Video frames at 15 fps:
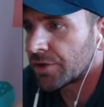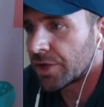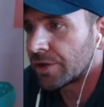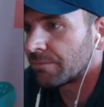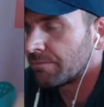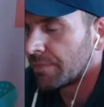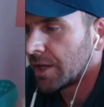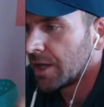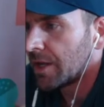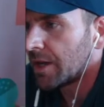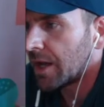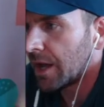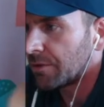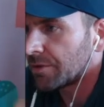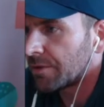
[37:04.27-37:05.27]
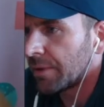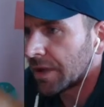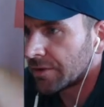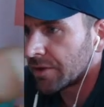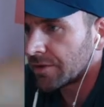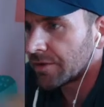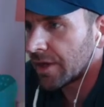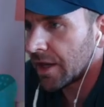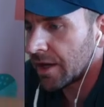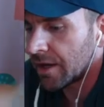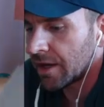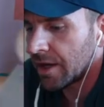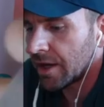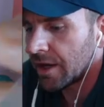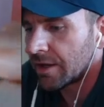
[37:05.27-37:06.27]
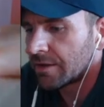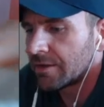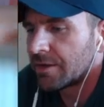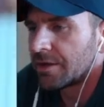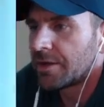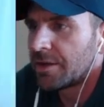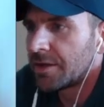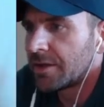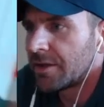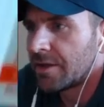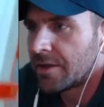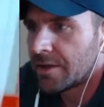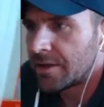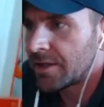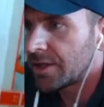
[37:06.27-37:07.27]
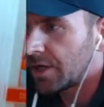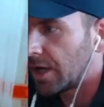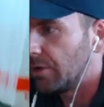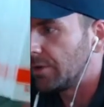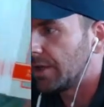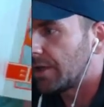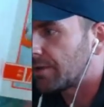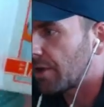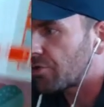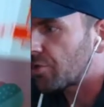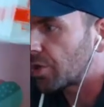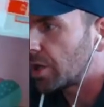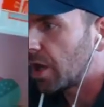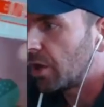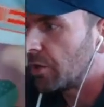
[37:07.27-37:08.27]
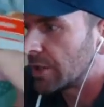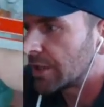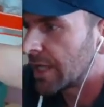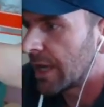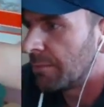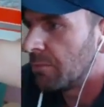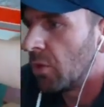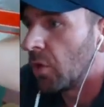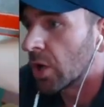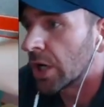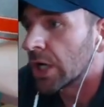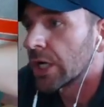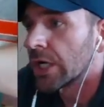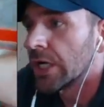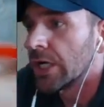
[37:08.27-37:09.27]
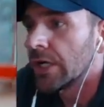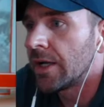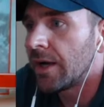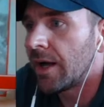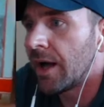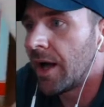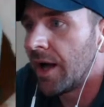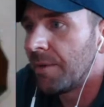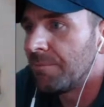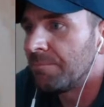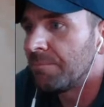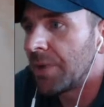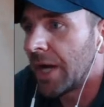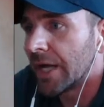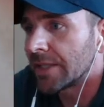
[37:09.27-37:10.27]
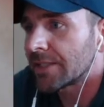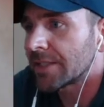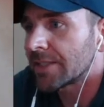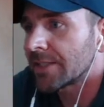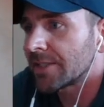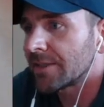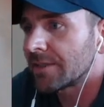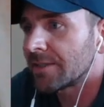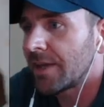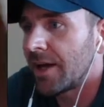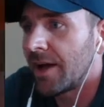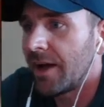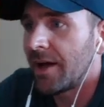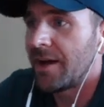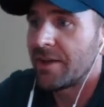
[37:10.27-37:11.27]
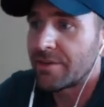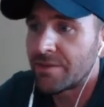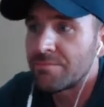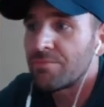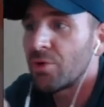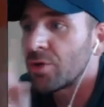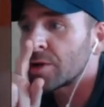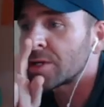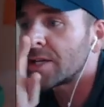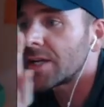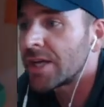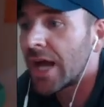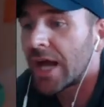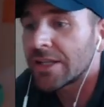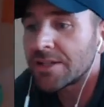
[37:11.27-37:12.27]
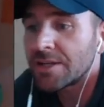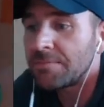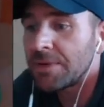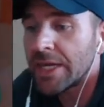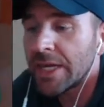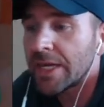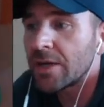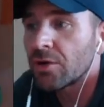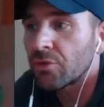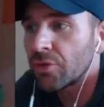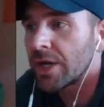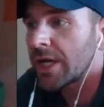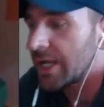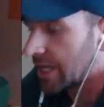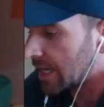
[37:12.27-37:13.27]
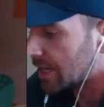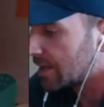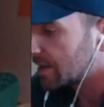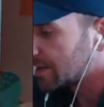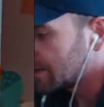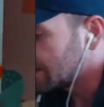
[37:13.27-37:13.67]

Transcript: good. I was about to say, unless I should go and get more. But it's important not to be greedy